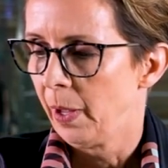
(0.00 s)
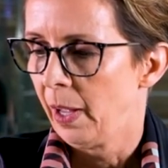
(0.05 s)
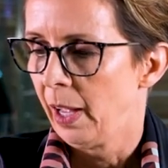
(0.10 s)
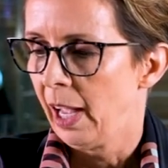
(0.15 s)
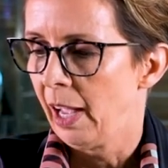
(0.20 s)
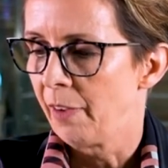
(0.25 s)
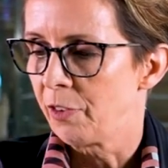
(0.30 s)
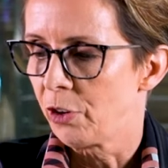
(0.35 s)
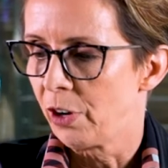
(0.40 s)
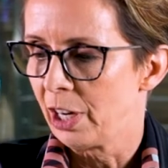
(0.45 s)

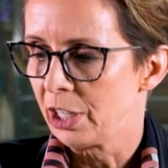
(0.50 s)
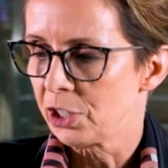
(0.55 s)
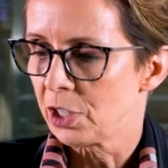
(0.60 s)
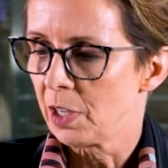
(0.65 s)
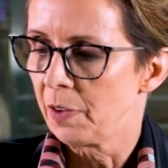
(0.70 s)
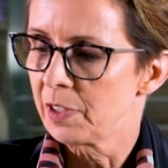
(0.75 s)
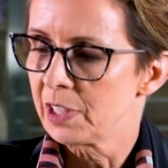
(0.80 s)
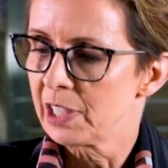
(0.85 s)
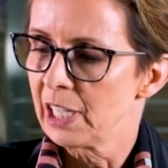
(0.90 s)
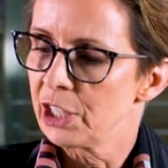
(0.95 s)
have courageous
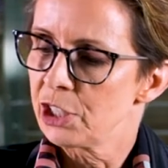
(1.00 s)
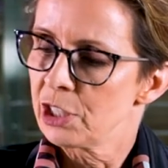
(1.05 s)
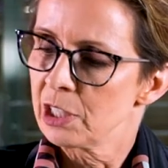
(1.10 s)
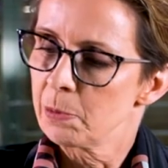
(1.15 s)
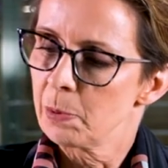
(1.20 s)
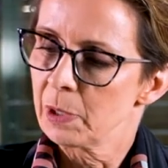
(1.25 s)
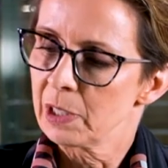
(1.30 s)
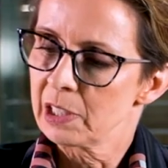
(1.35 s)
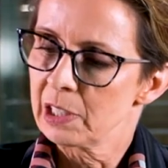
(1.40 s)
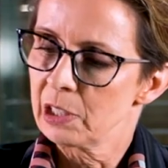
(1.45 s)
conversations,
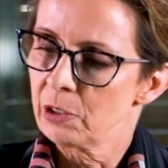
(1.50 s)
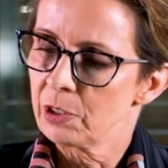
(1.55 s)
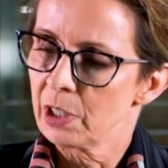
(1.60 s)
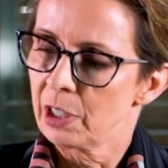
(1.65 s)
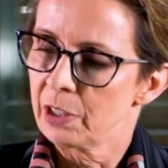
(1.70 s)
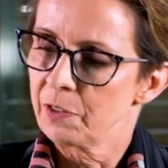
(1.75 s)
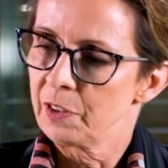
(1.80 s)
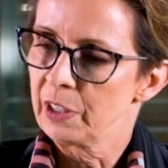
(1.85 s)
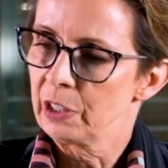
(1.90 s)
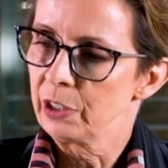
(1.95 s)
but still
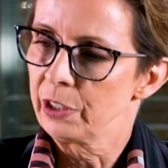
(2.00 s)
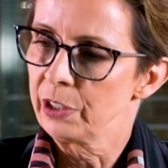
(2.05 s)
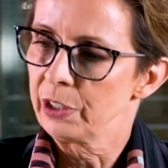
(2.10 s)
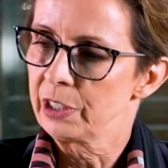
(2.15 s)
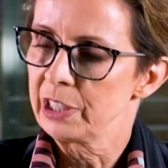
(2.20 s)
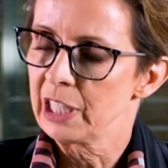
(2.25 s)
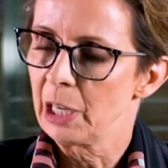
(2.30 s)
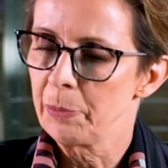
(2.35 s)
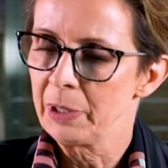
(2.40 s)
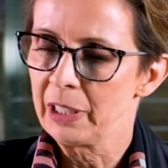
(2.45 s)
don't feel heard?
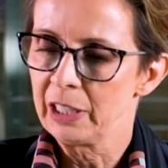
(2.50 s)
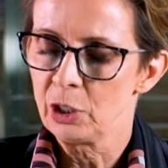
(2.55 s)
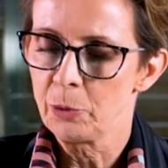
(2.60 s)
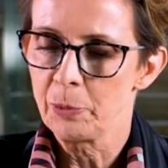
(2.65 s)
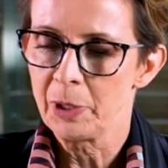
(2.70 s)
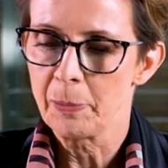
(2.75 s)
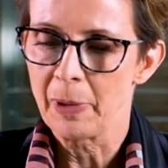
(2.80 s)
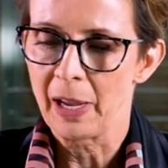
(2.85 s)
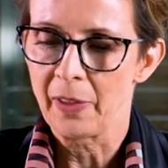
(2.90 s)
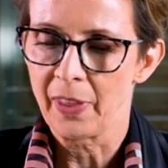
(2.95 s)
Tell me a little bit
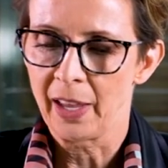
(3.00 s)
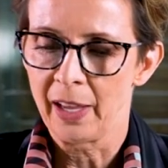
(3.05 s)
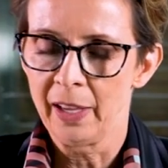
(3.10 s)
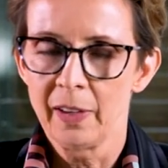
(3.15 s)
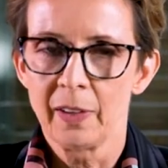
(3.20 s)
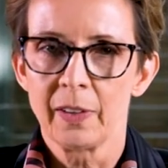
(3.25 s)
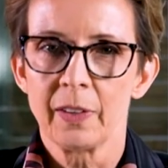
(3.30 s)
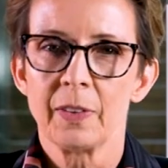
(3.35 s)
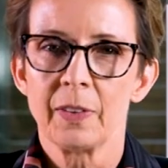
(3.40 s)
about that.